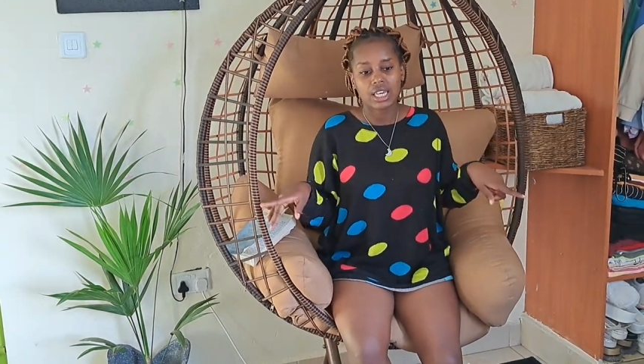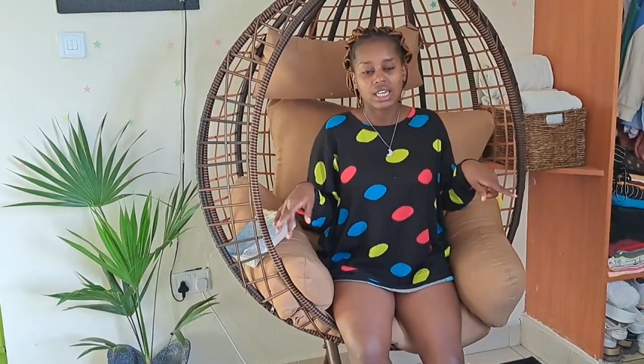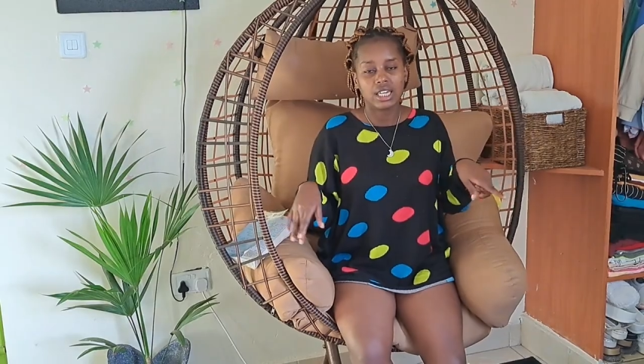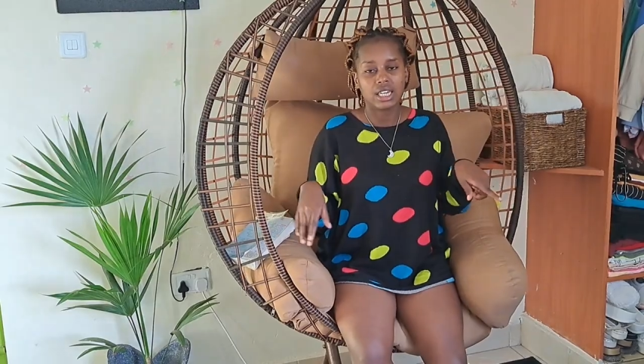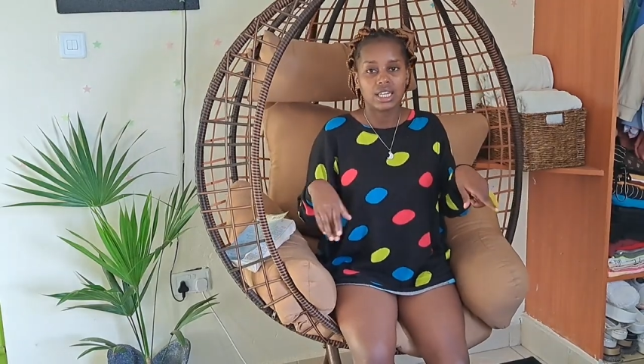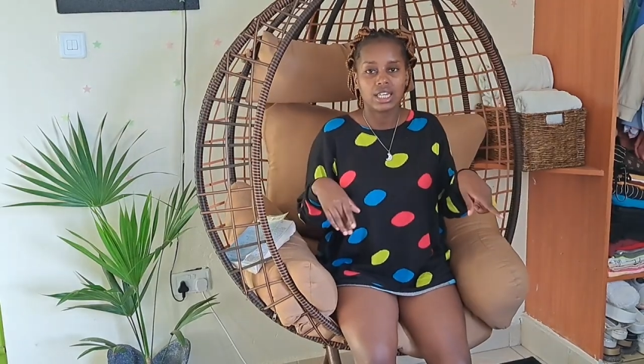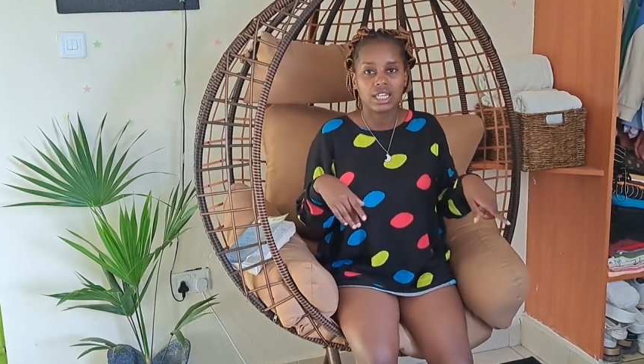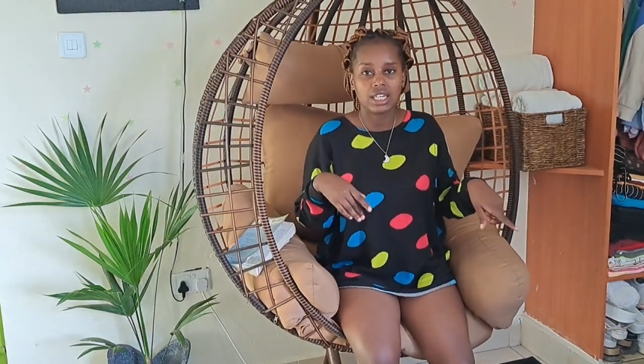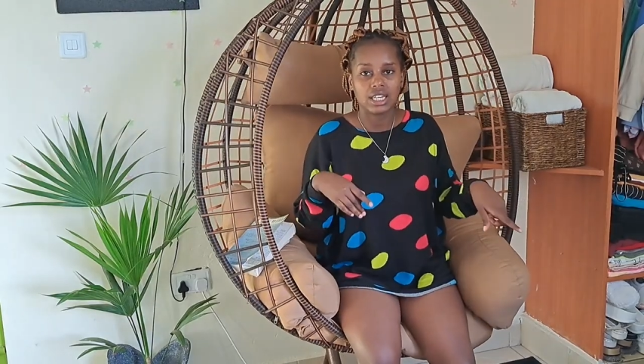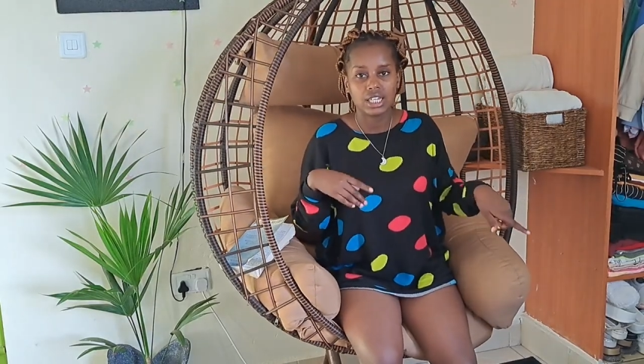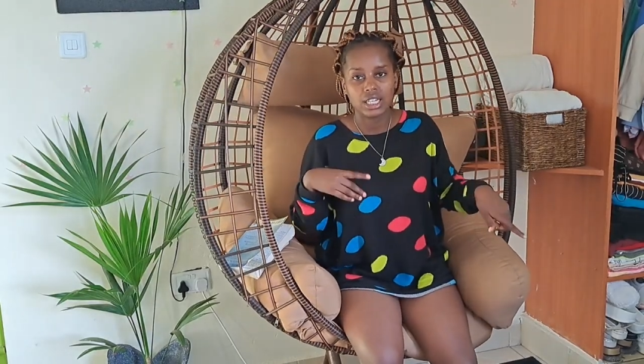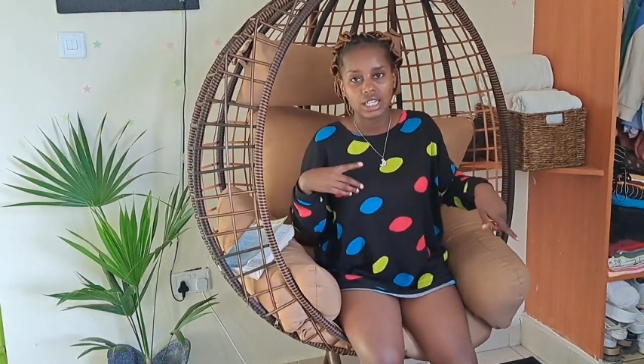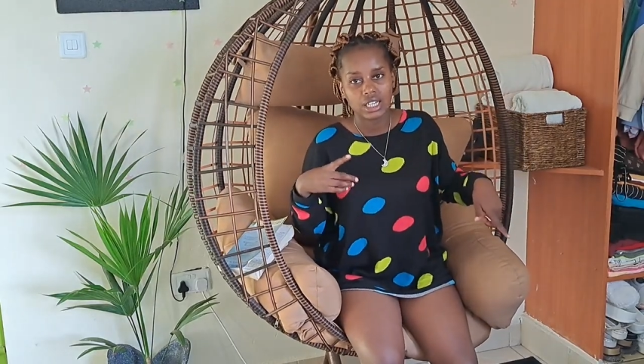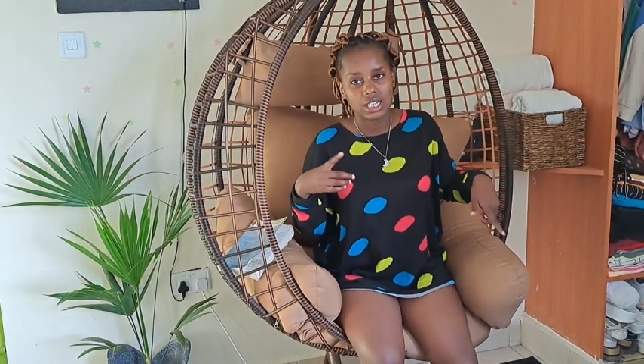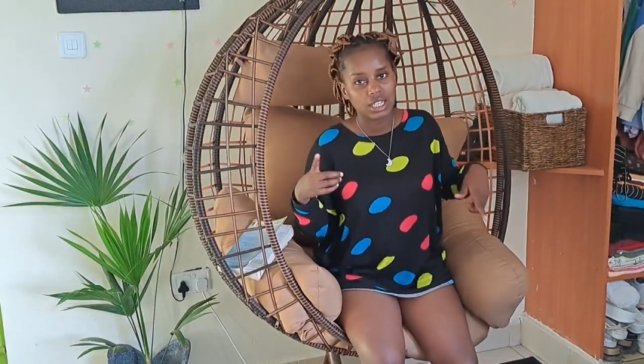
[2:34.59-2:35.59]

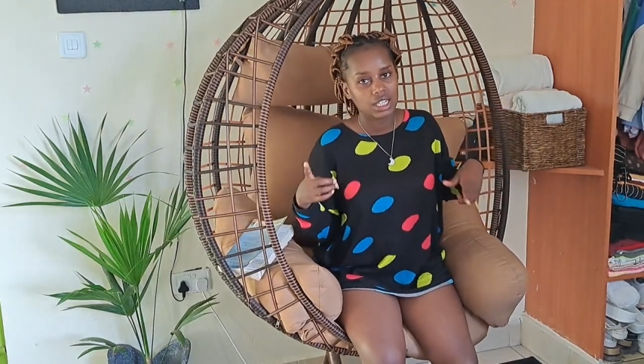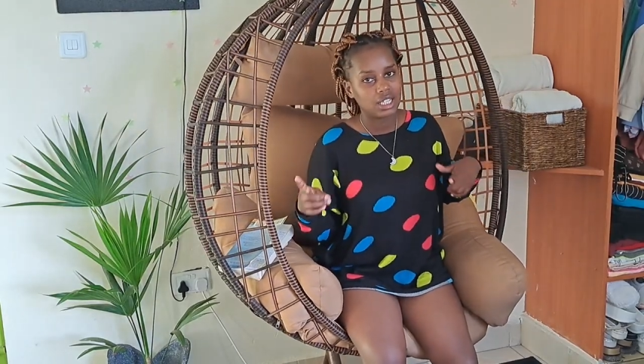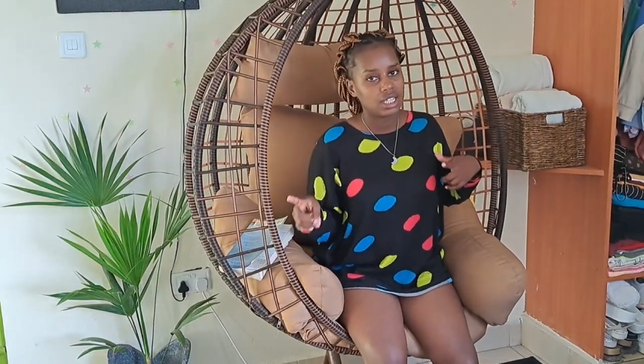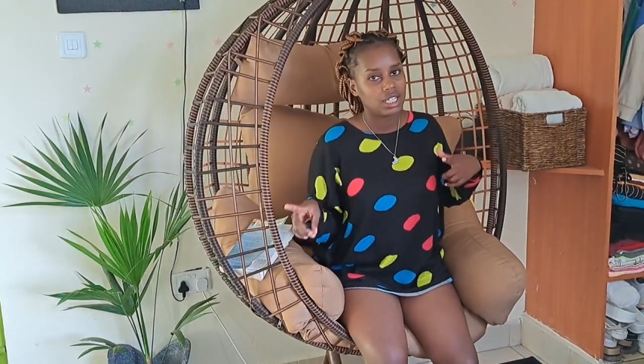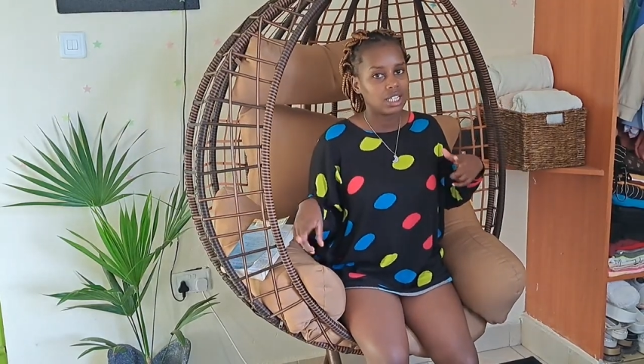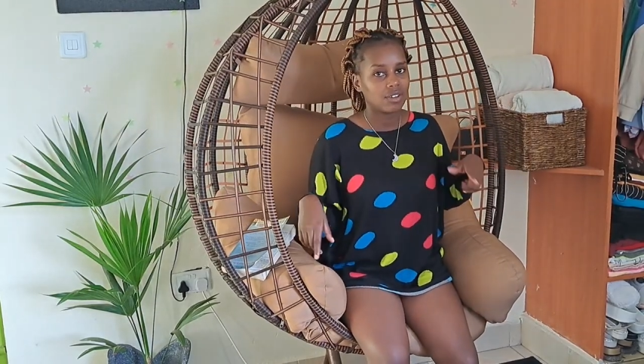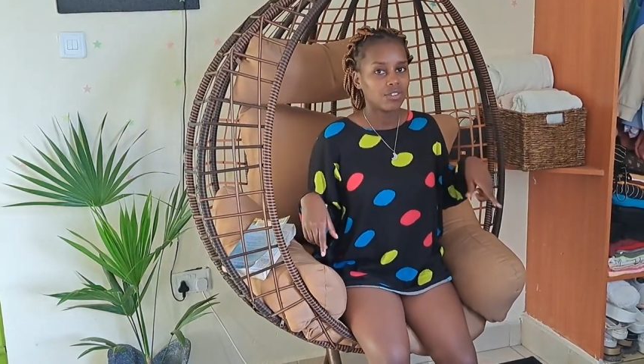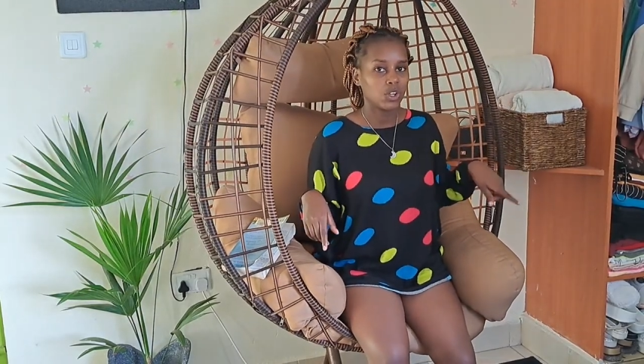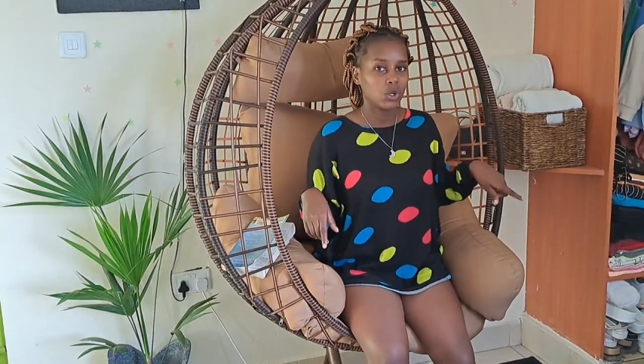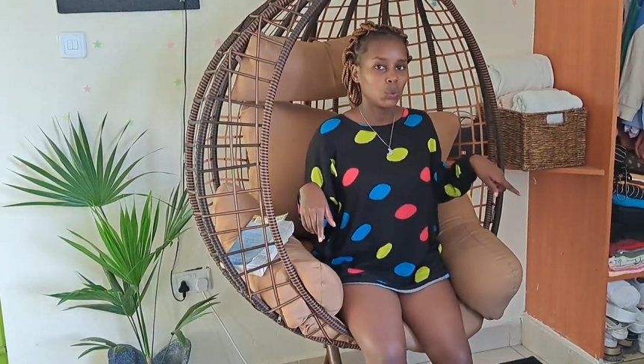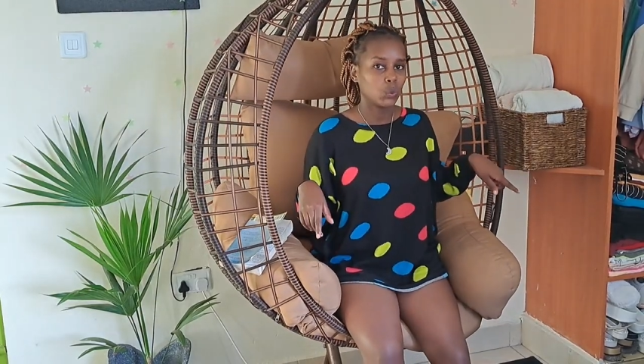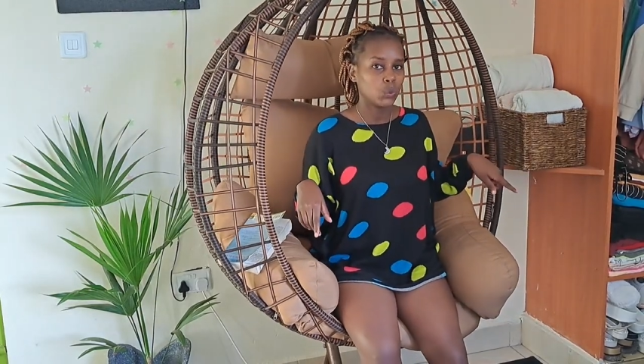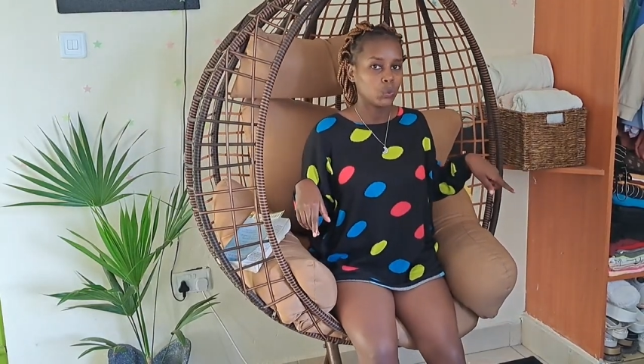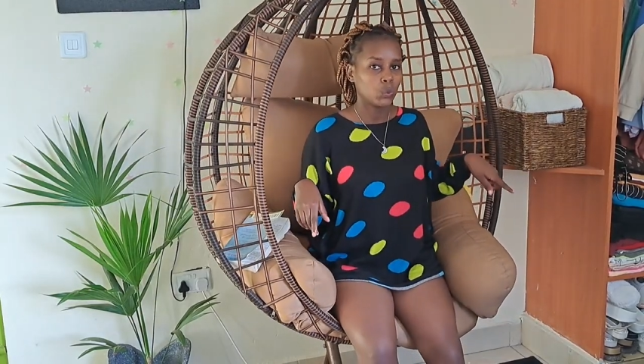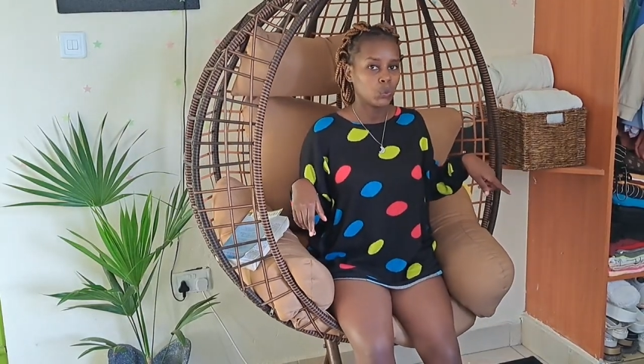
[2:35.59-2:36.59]
in a
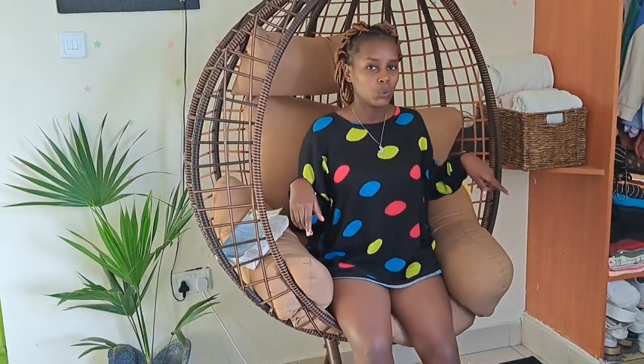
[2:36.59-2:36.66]
few